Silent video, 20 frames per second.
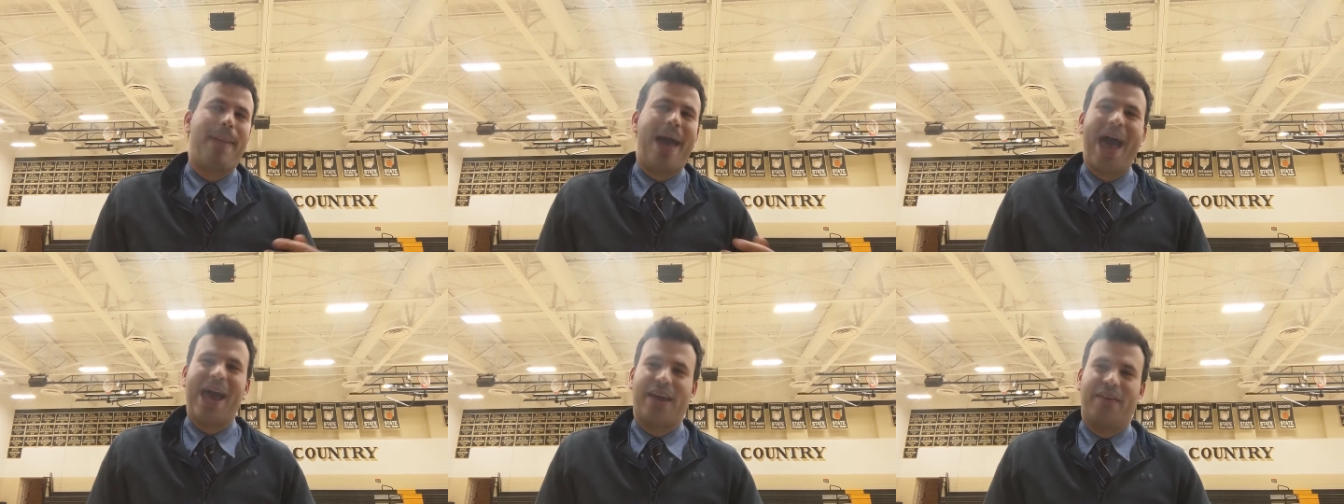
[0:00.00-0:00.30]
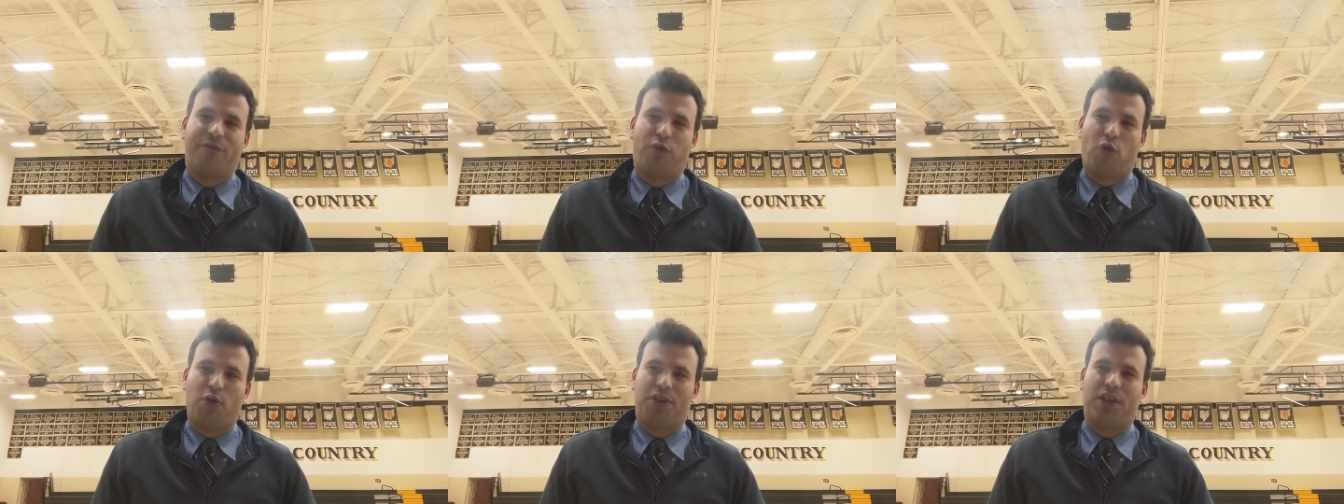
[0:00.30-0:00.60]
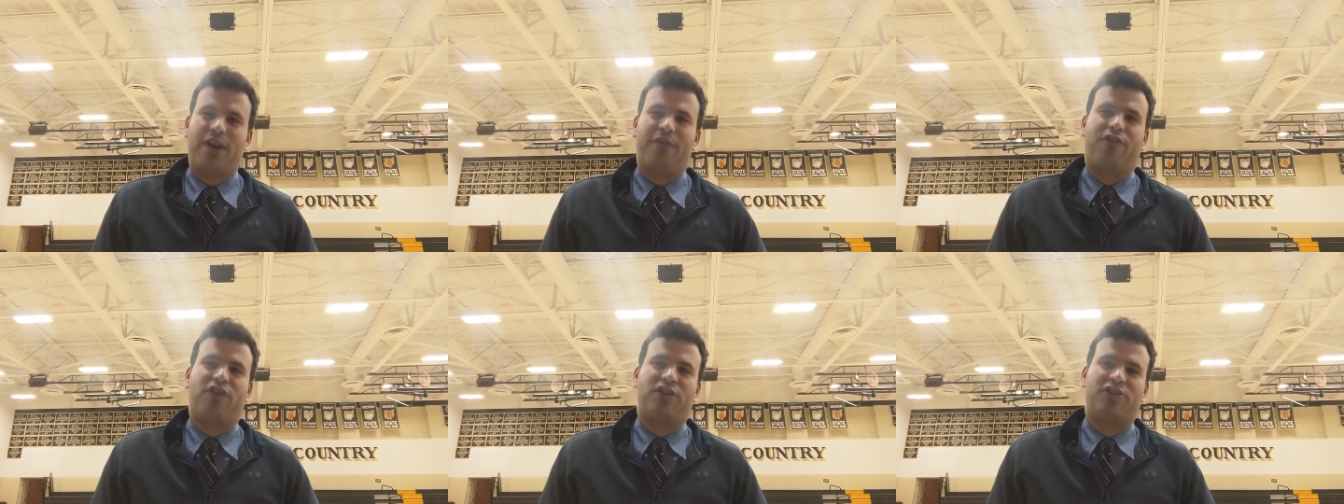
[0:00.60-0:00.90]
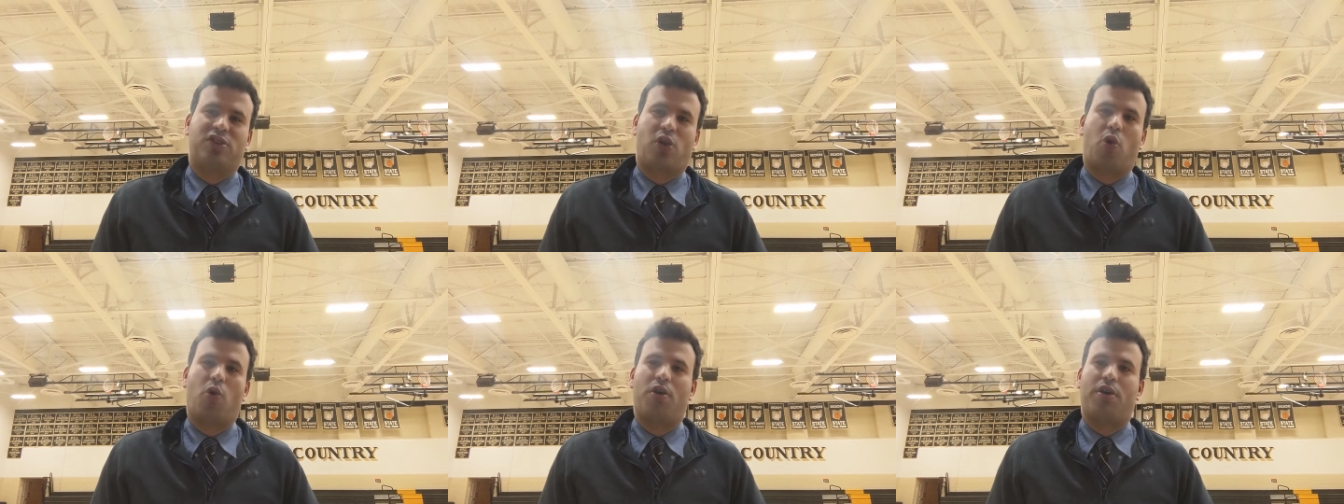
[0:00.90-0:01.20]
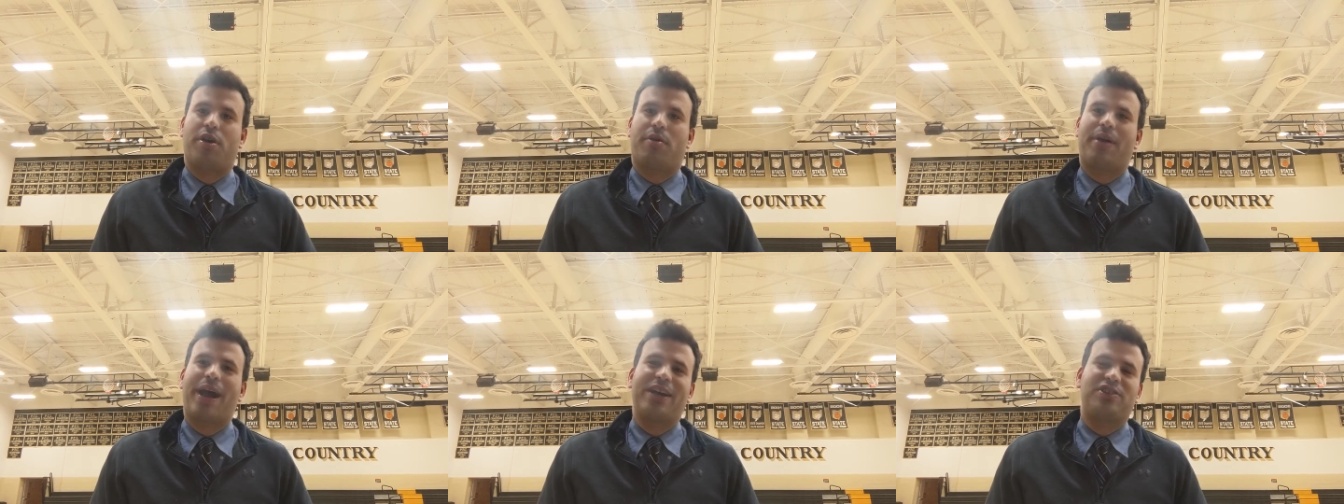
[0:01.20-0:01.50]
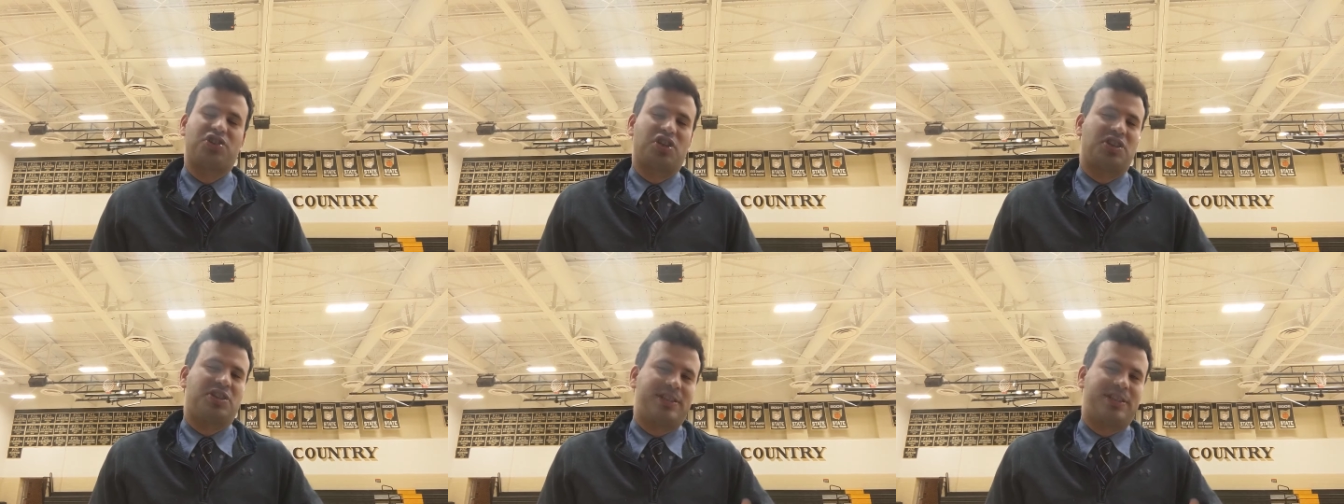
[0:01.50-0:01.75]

back and forth in the first quarter. There were actually